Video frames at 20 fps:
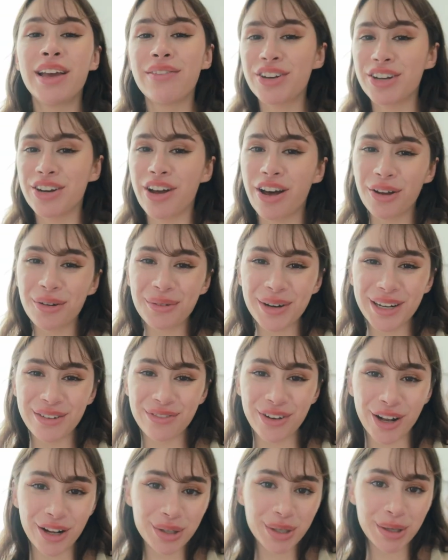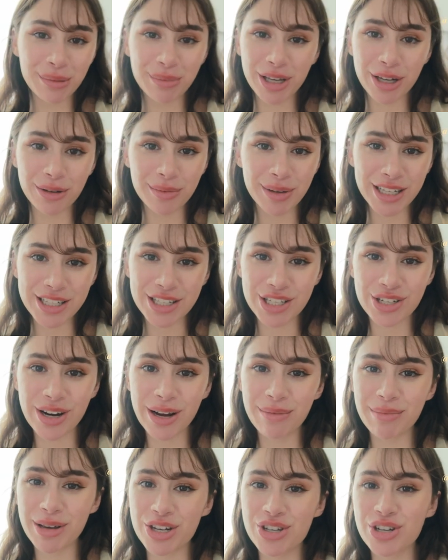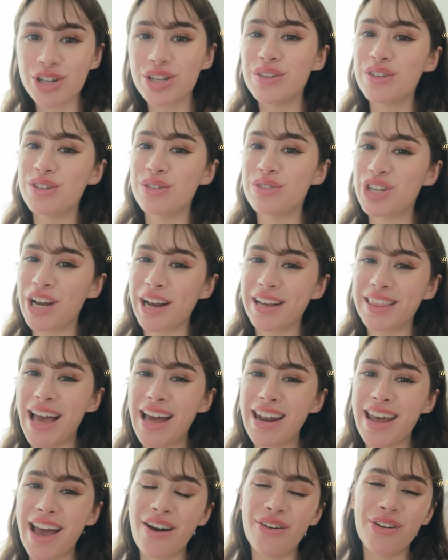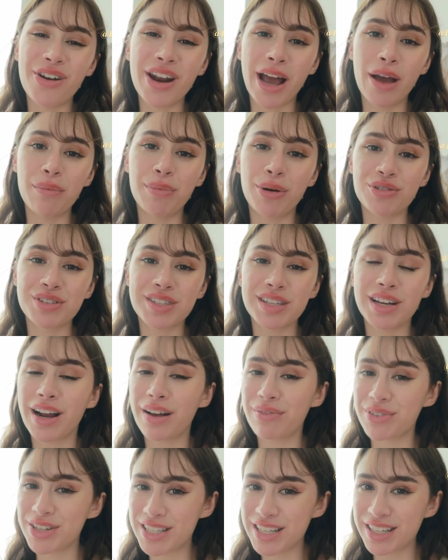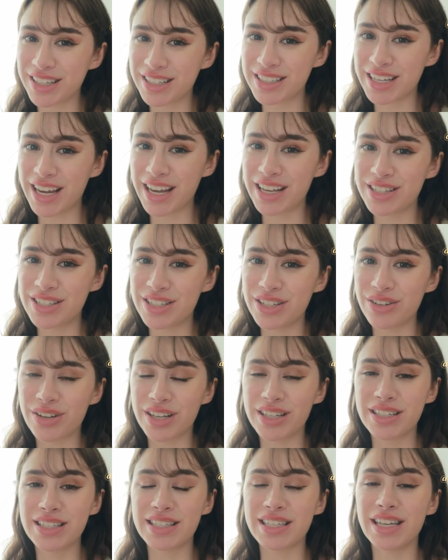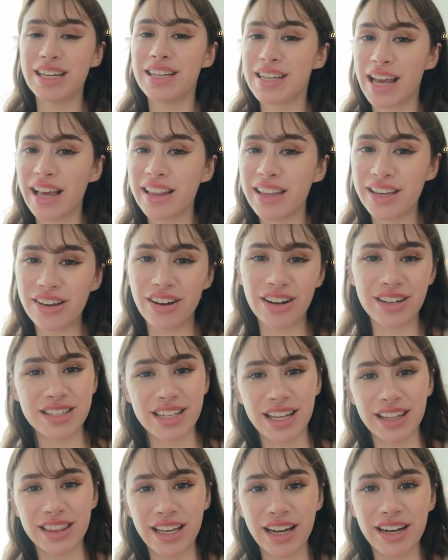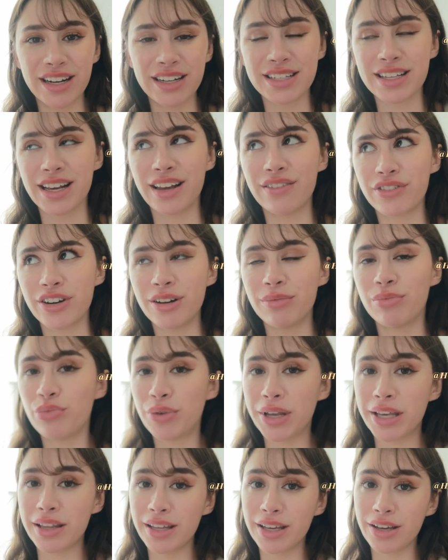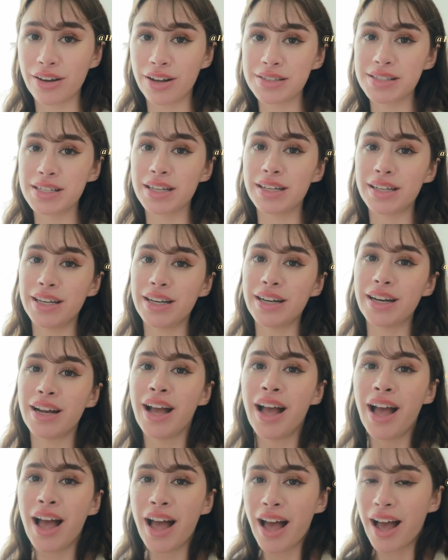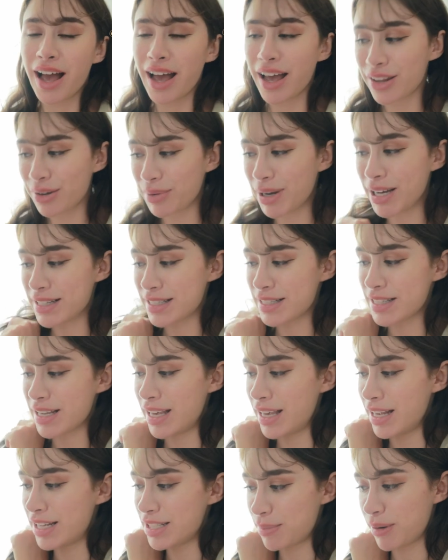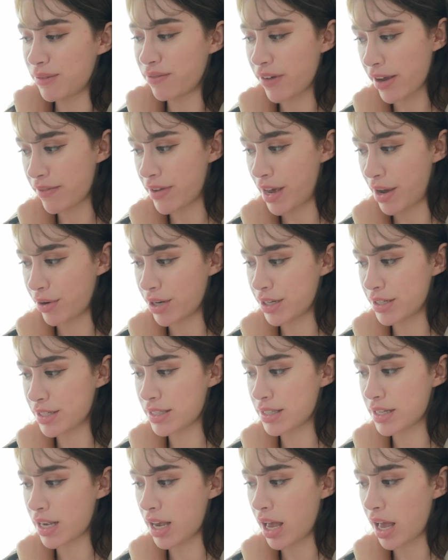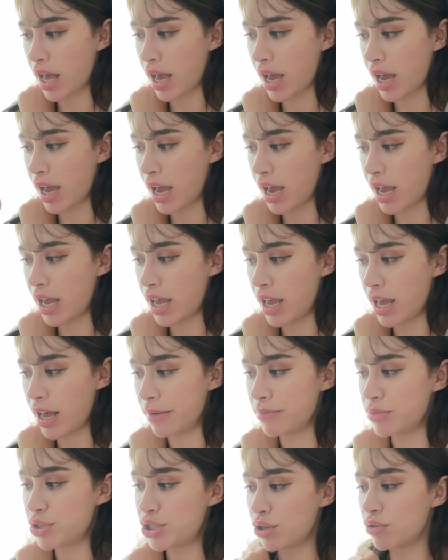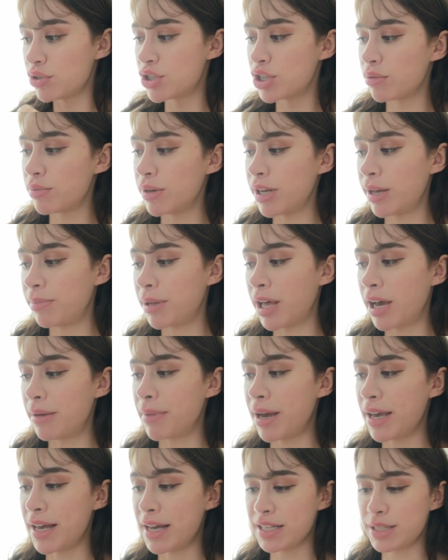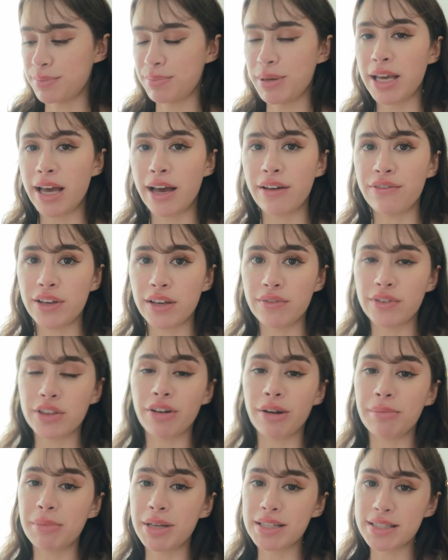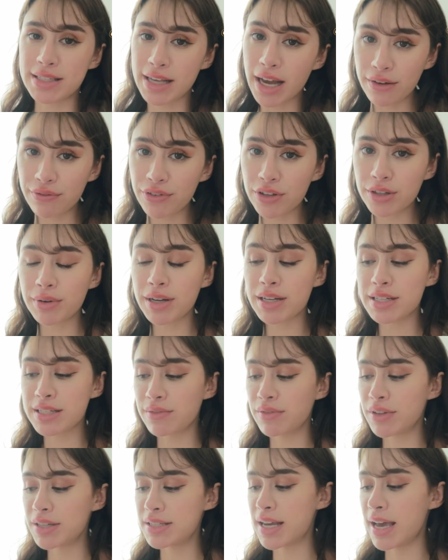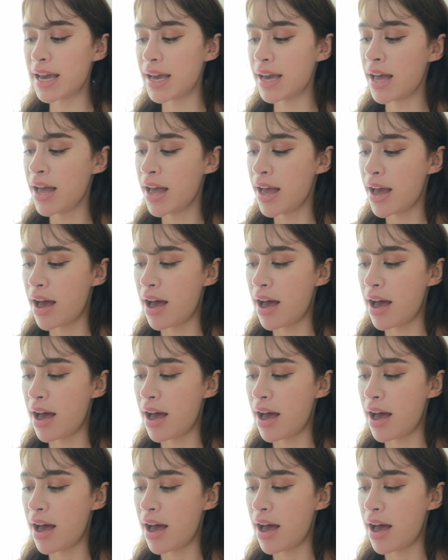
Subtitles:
If you're not already following me on my Instagram, make sure you do check that out. I post there every single day, so you can see daily content there aside from weekly content here. Otherwise, it's been 5 hours. I am due to reapply my SPF, even though I'm inside for the rest of the day.